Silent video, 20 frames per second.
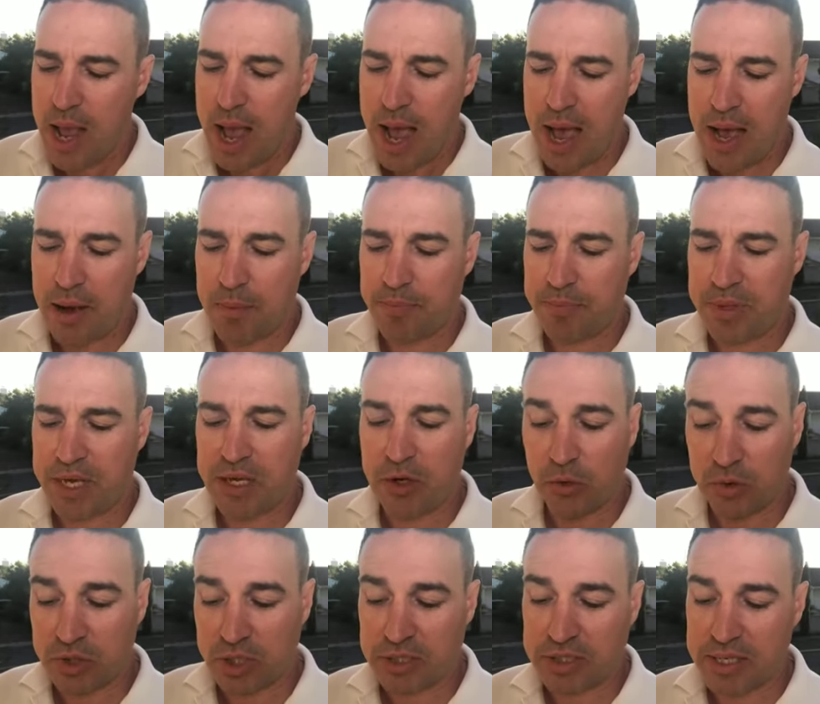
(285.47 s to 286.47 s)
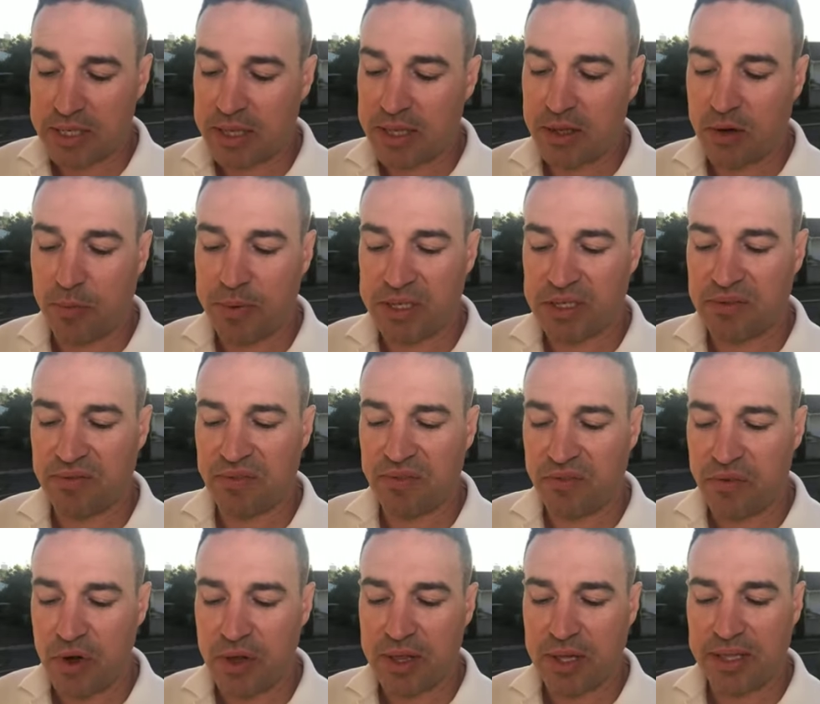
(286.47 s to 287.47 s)
Um, he also said that there'll be some
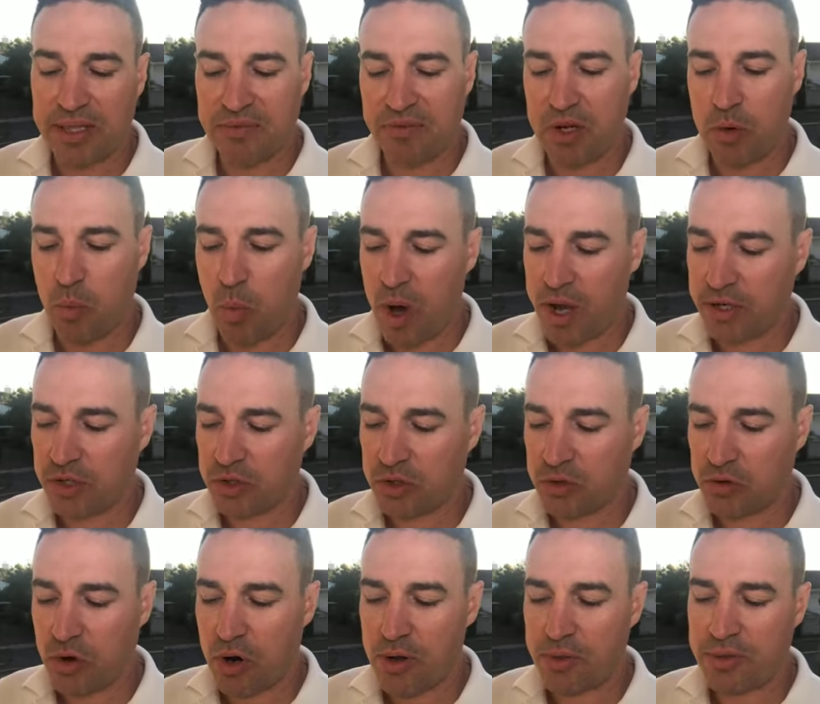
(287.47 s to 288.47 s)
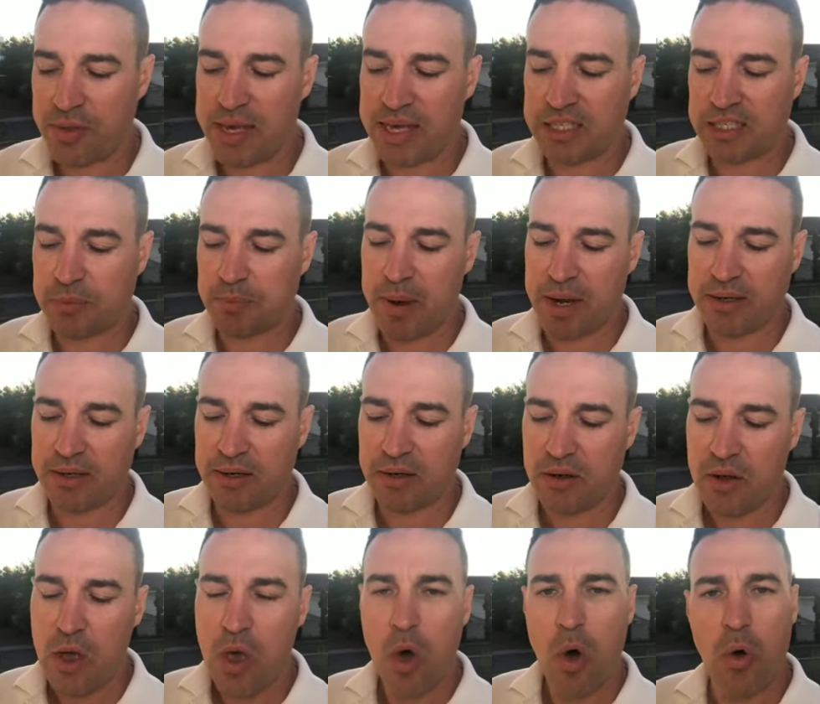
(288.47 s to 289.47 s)
further lift in wages growth
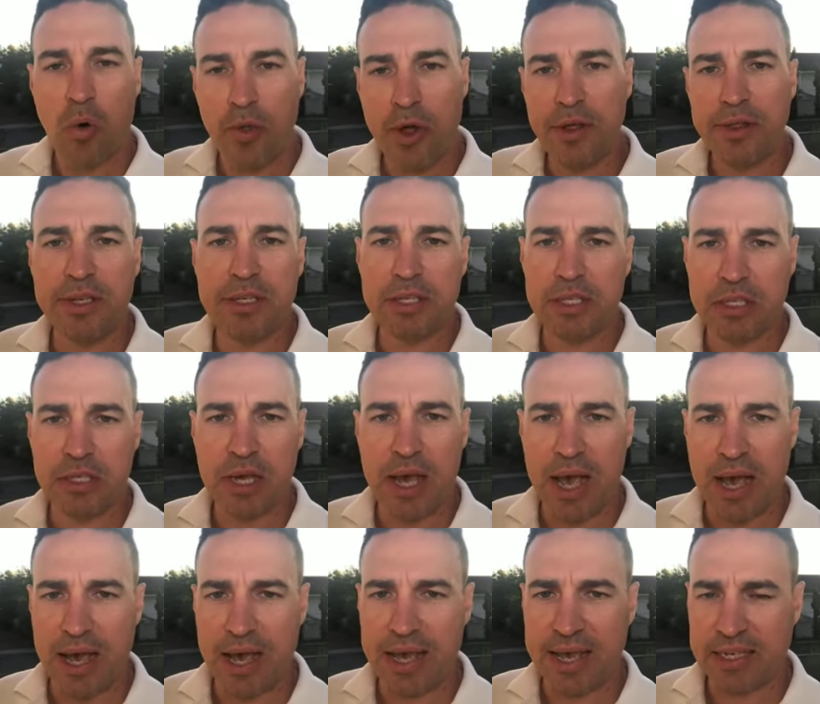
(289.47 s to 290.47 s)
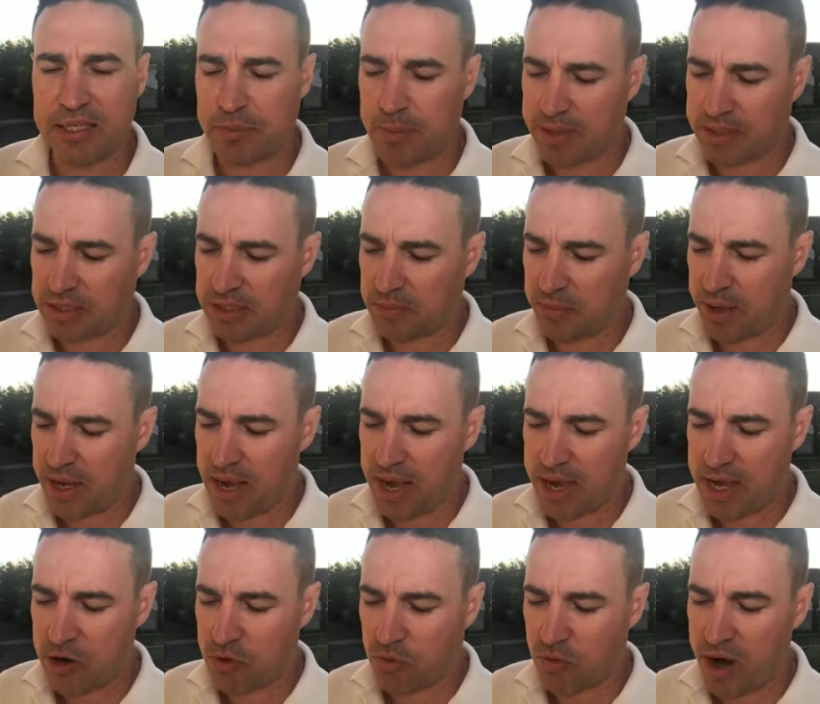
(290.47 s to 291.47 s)
expected, although this is uh, expected to be
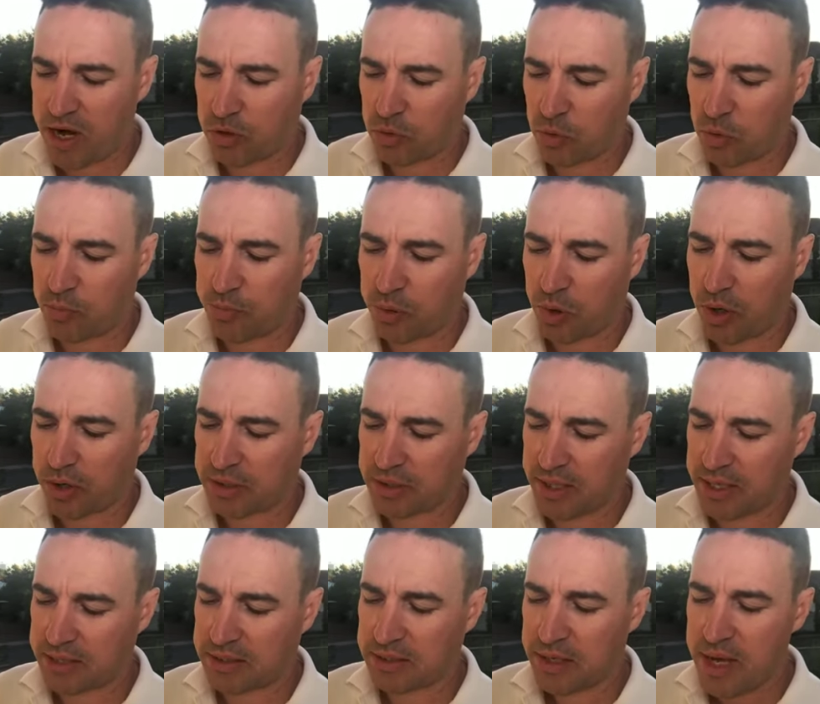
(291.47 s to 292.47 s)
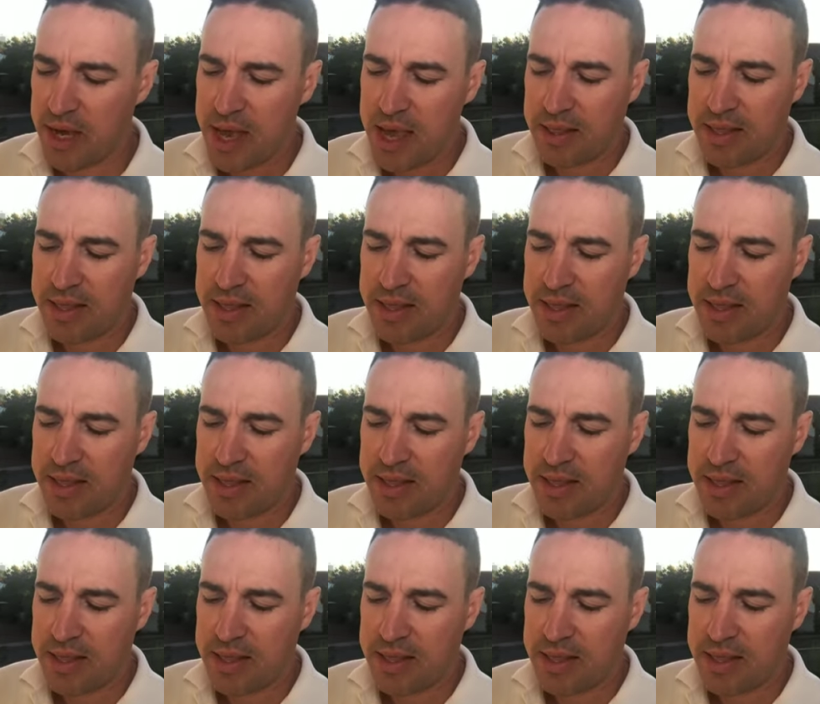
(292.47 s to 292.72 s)
a gradual process.